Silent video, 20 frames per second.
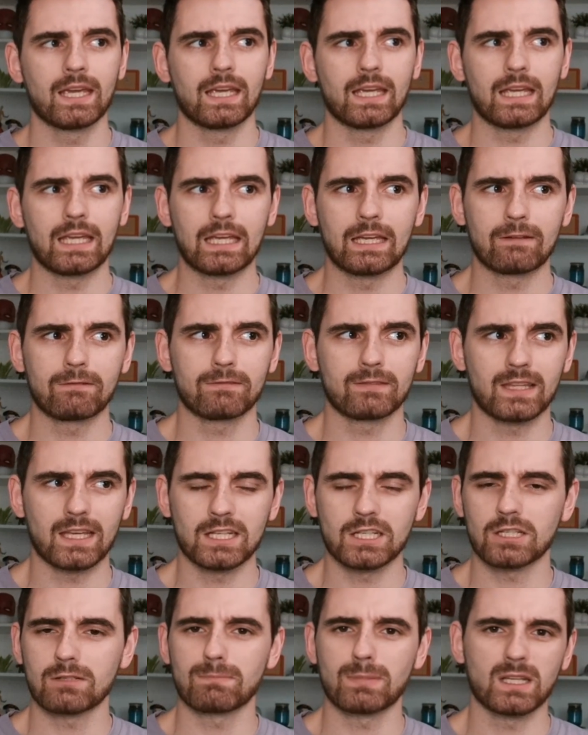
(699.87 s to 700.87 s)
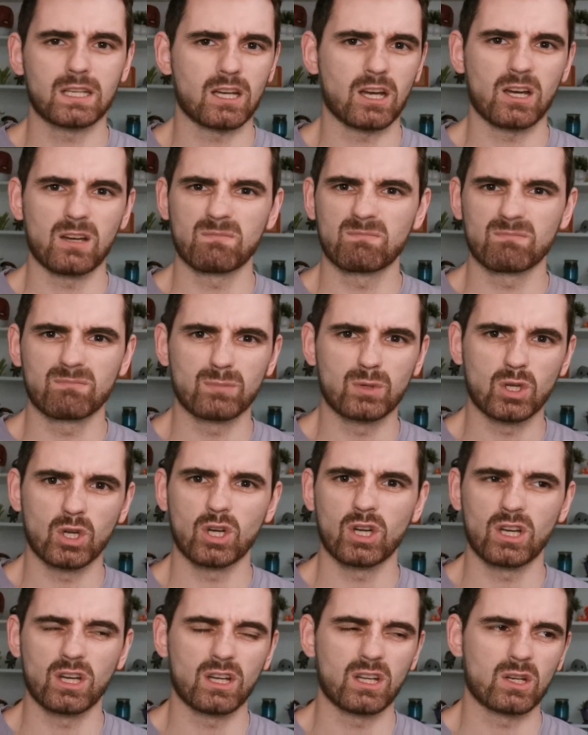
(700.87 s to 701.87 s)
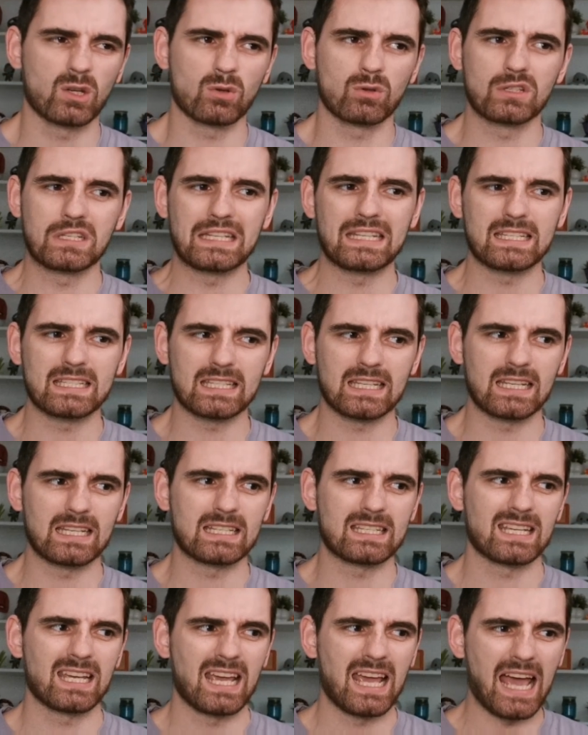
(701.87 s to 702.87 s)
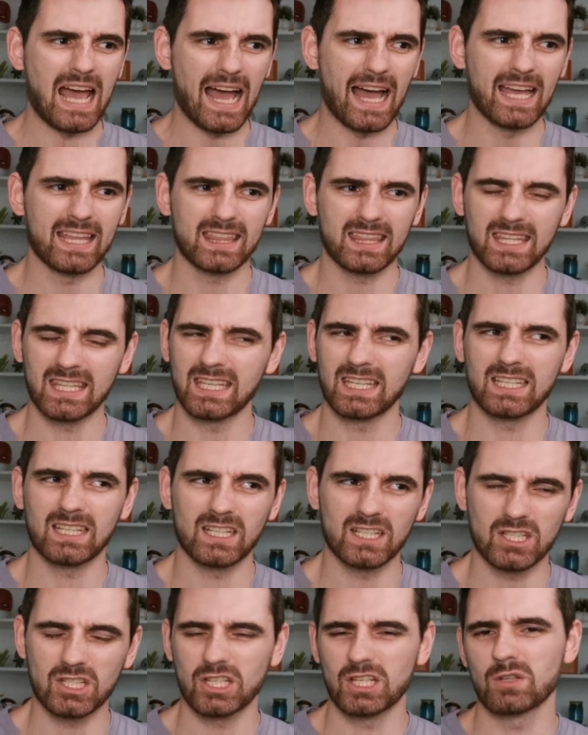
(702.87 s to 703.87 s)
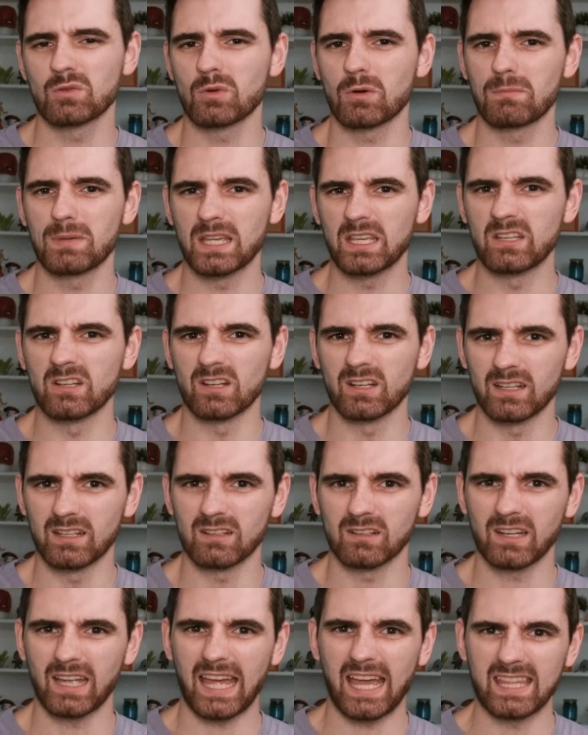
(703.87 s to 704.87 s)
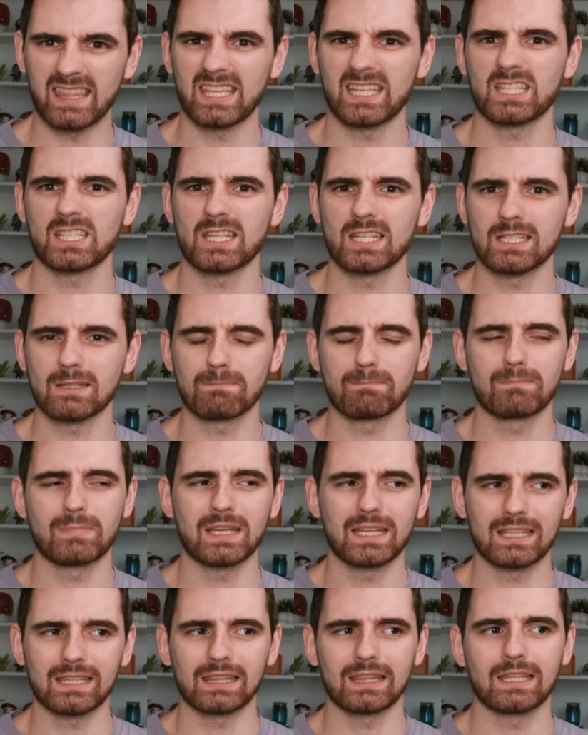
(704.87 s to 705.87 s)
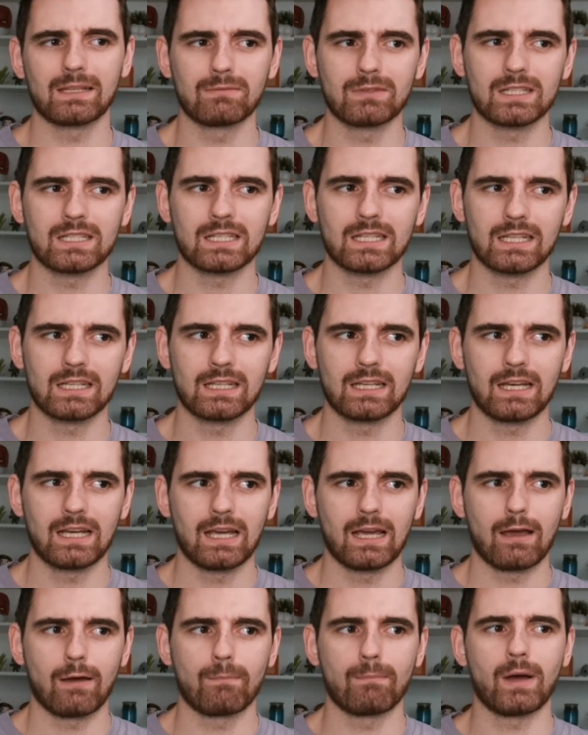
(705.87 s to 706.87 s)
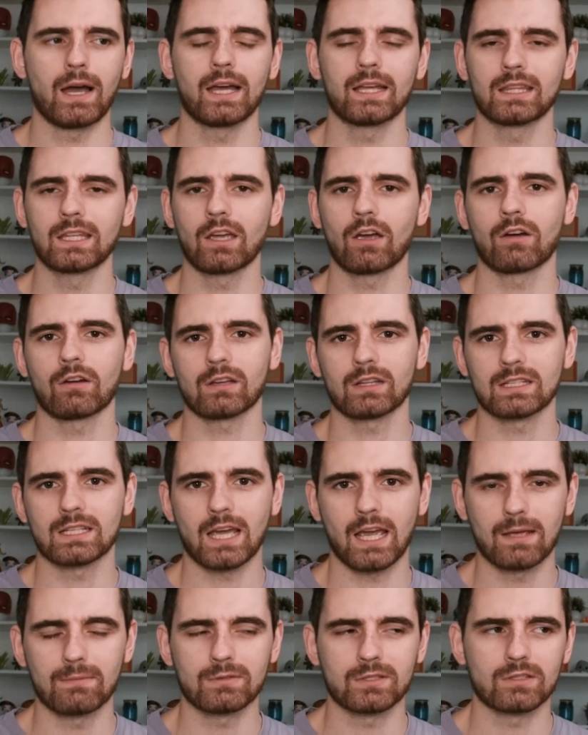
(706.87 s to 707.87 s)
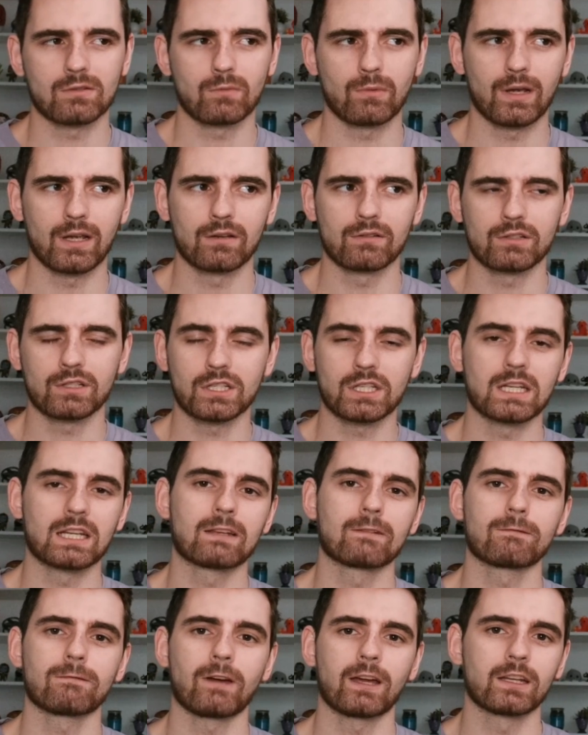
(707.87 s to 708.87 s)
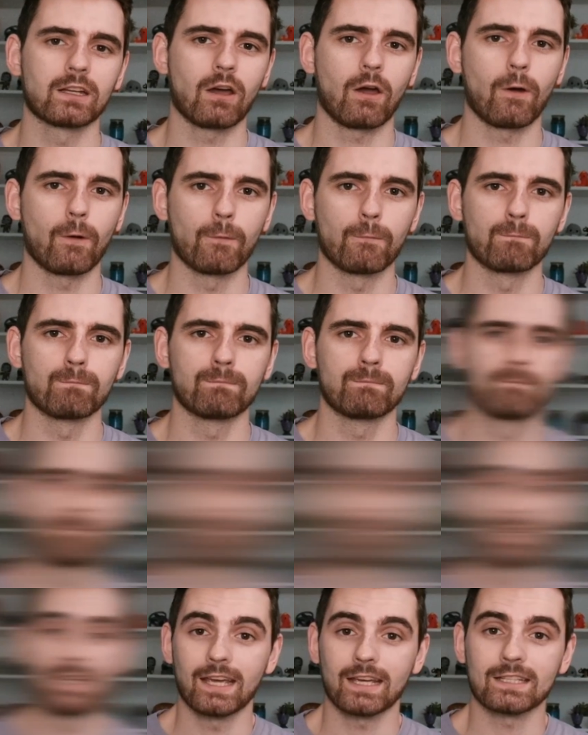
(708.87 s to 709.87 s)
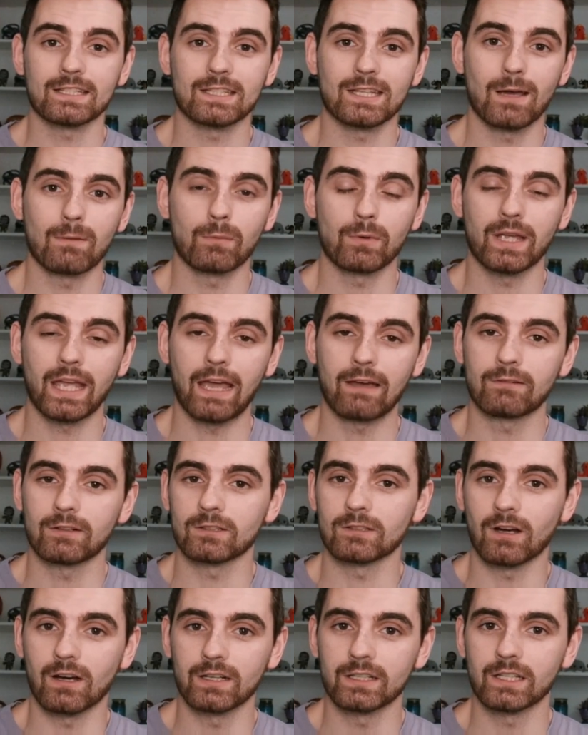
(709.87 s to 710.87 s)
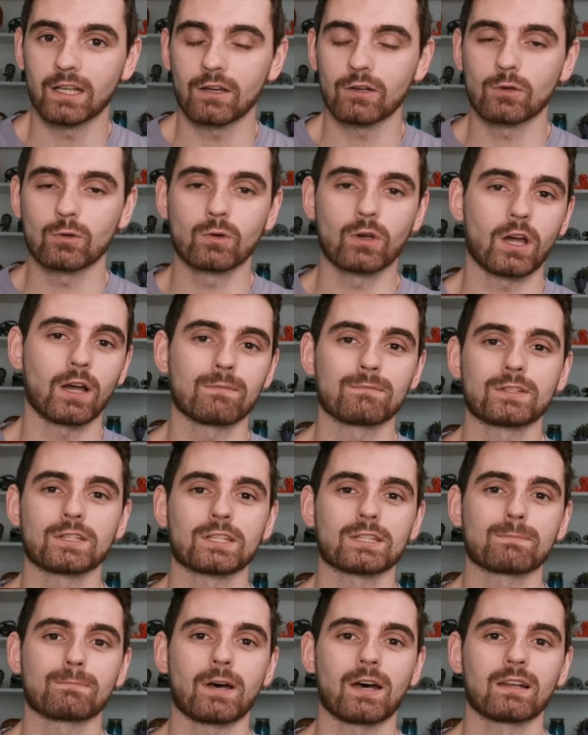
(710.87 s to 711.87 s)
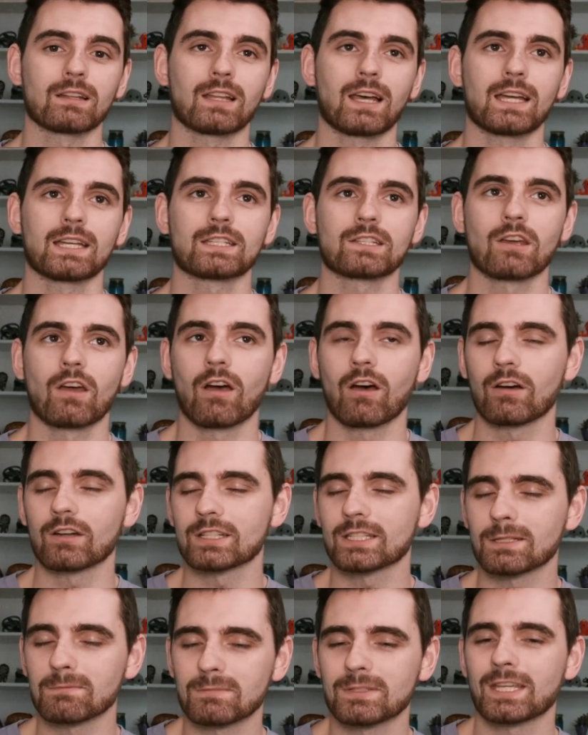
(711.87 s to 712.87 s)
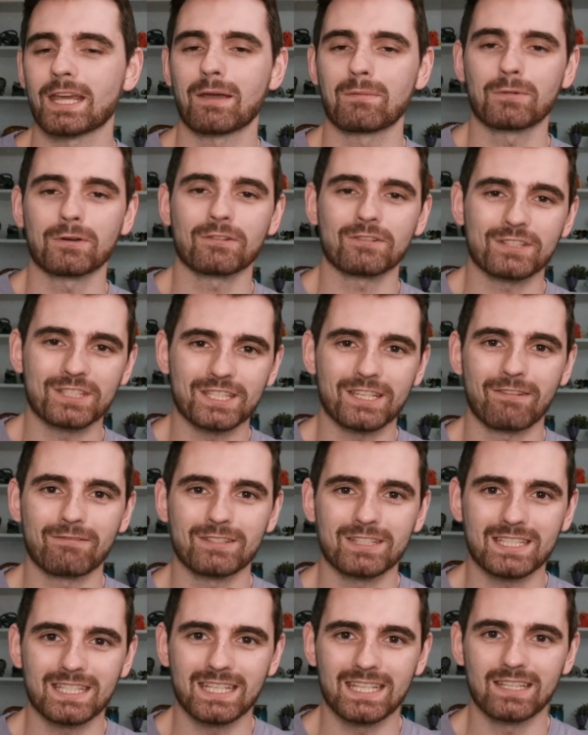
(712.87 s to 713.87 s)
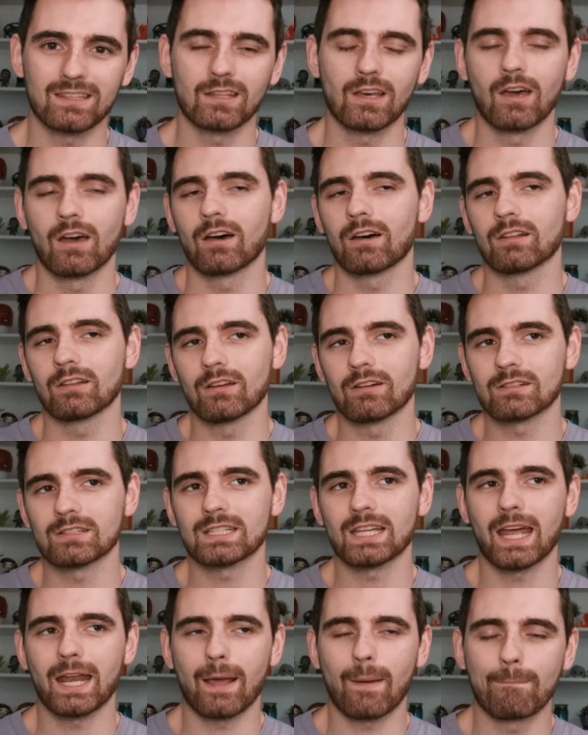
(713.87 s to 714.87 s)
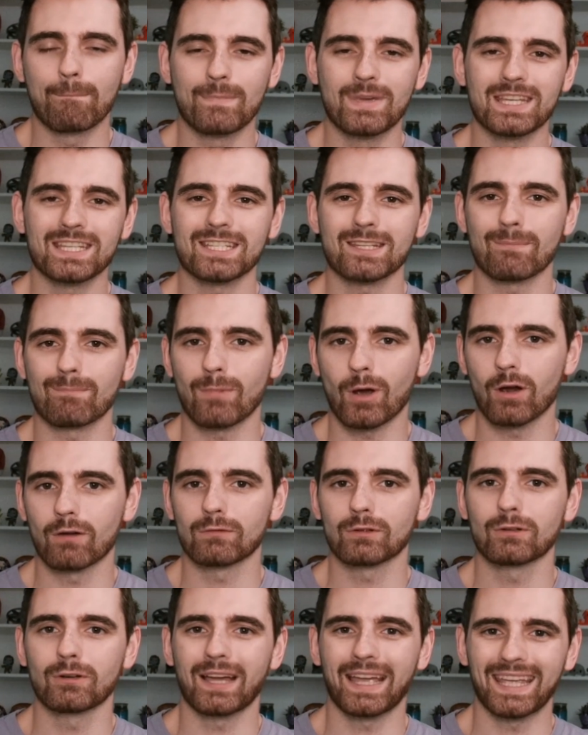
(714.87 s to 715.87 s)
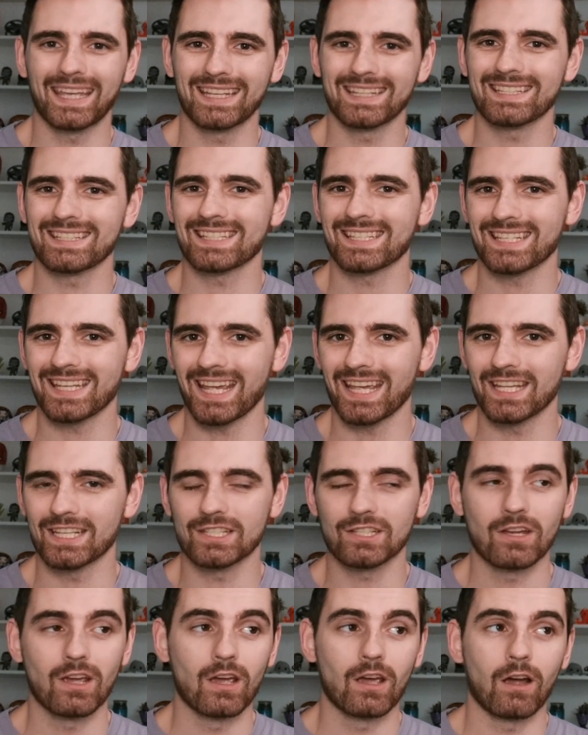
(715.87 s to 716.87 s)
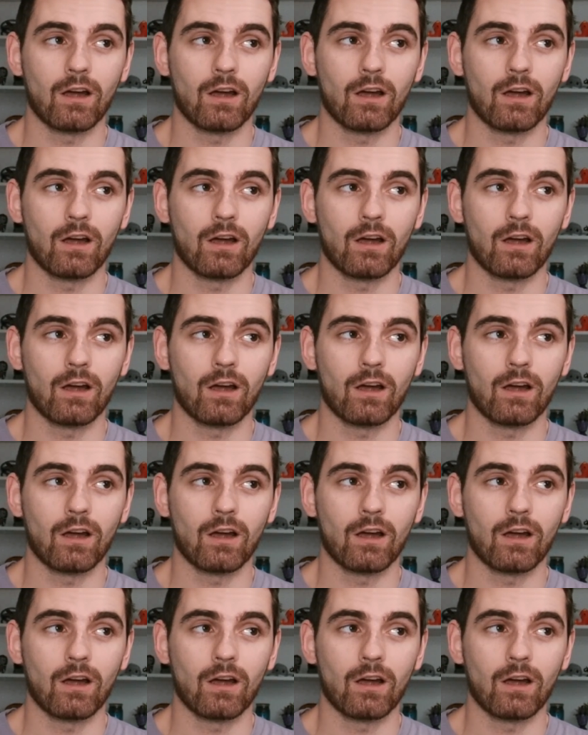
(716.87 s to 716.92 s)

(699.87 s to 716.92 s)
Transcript: If they just become good or decent, I think she will be good. Okay, I think she's a bit limited by the archetypes where she can find a home. Next up, we have Aranya, who comes to Spotlights on September 17th alongside Miss Marvel and Sage.